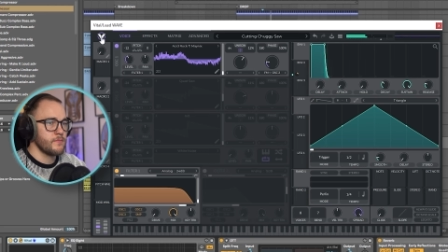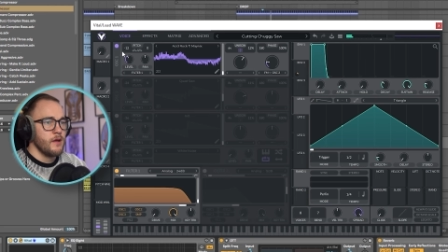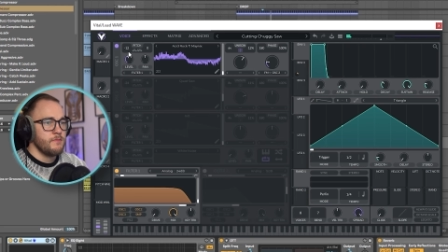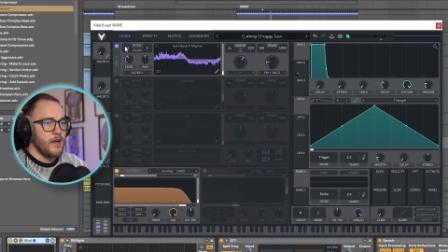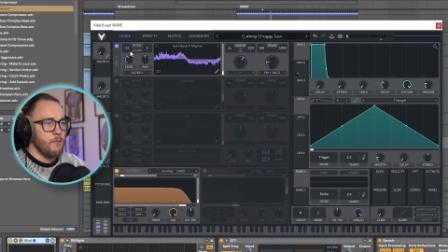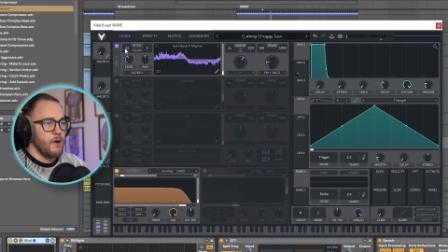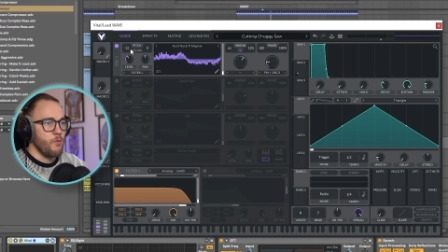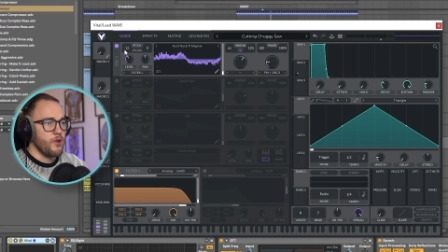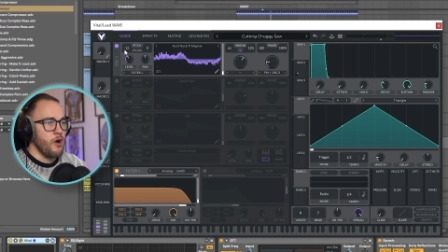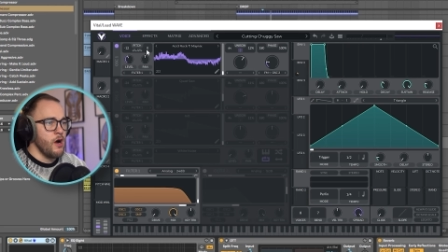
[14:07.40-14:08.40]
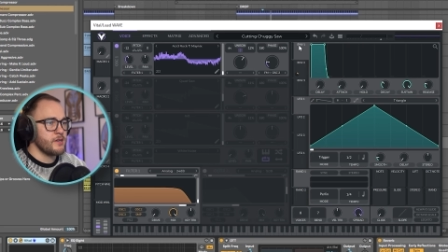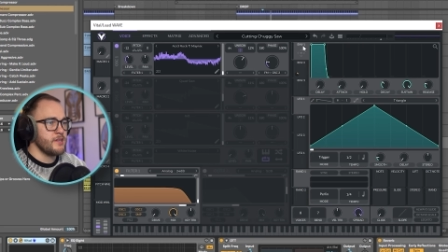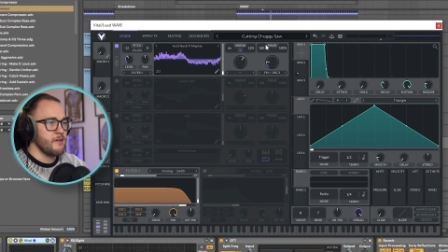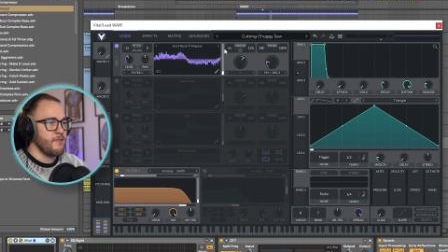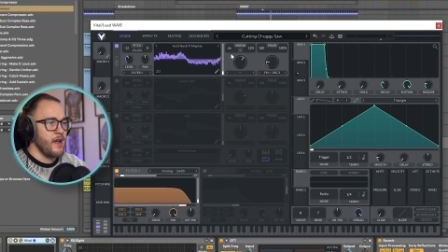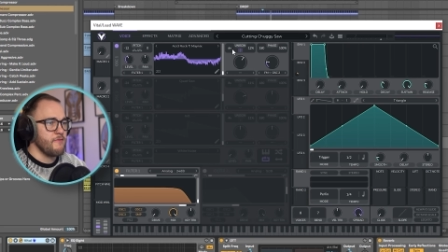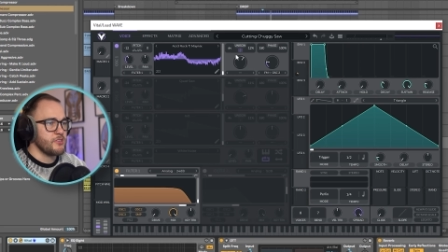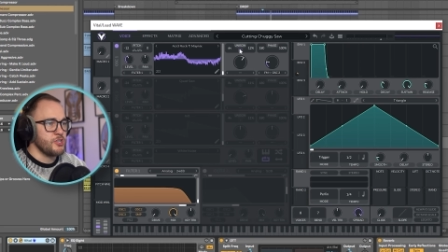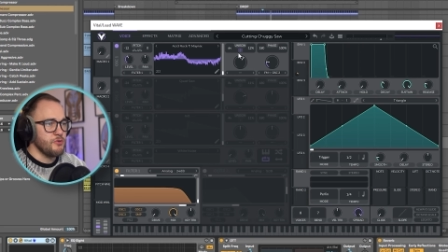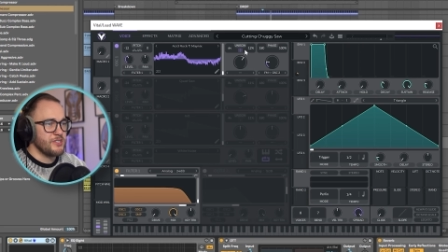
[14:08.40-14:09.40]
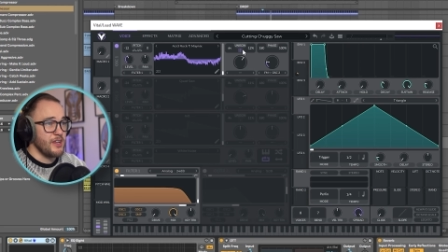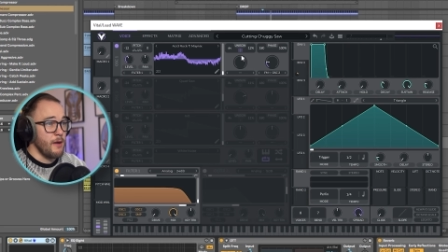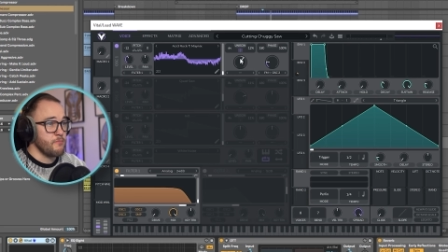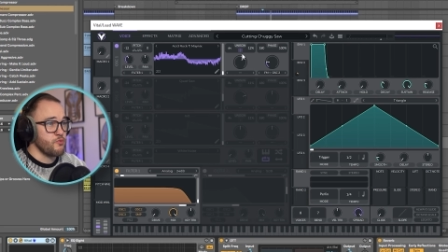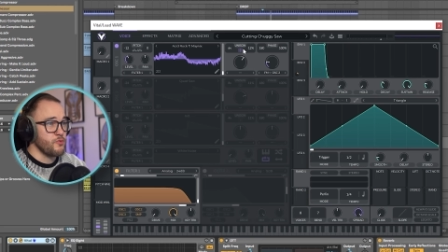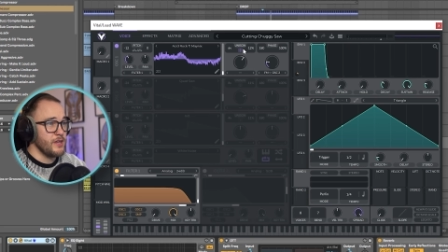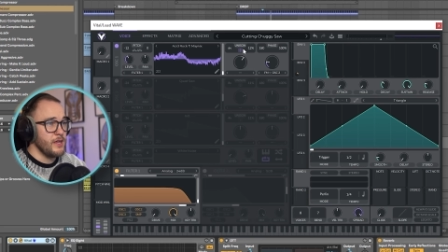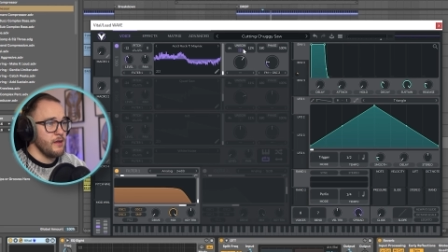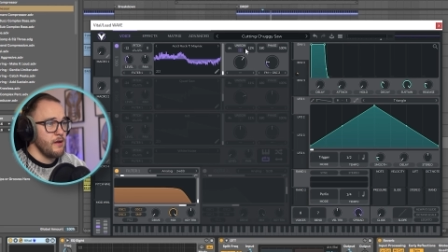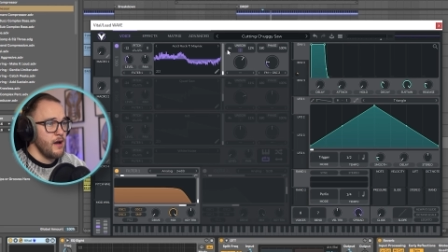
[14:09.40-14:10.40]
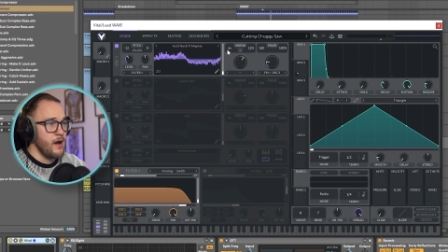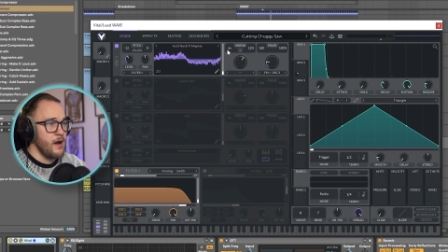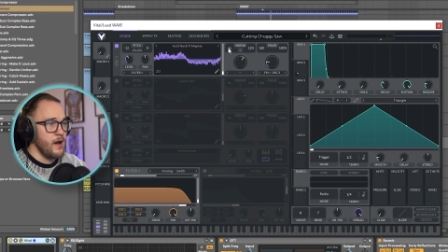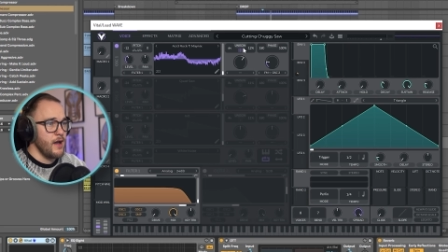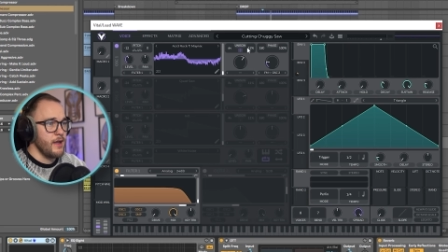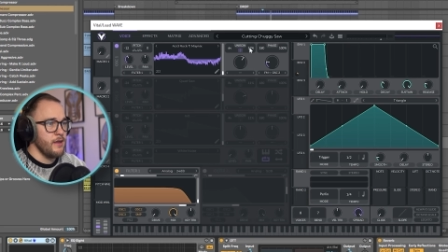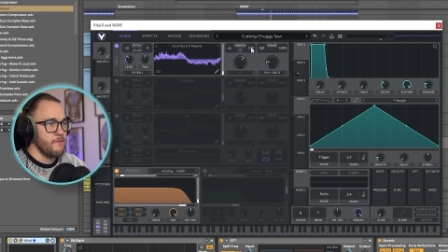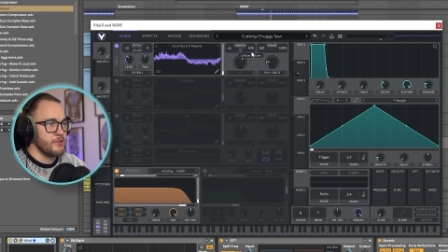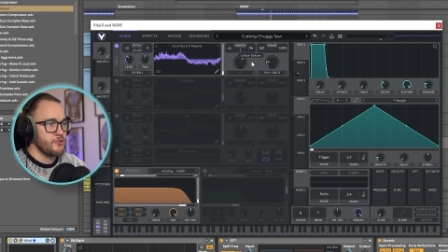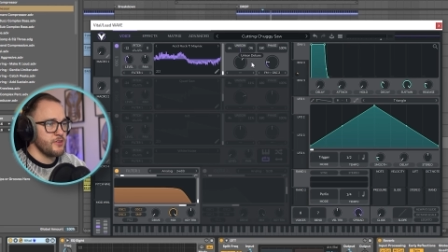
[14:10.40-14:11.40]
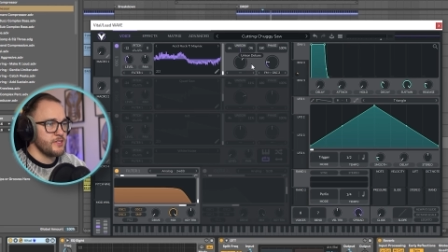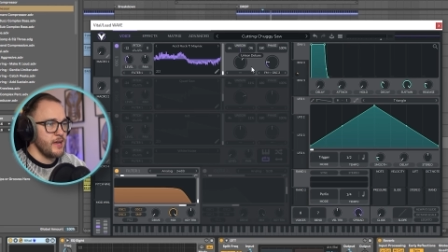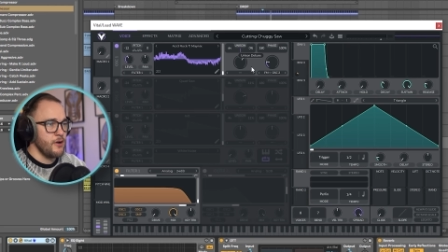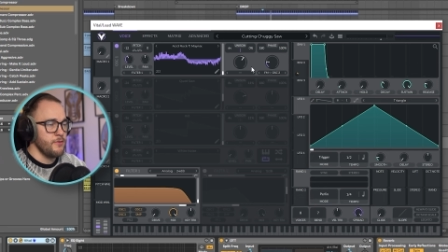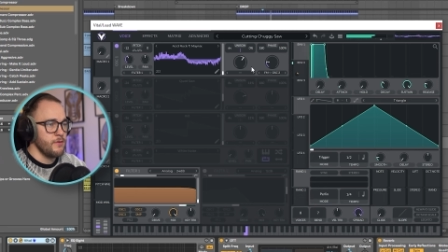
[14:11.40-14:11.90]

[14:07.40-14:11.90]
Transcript: Down by one octave. I have this unison up pretty high. If I turn this down,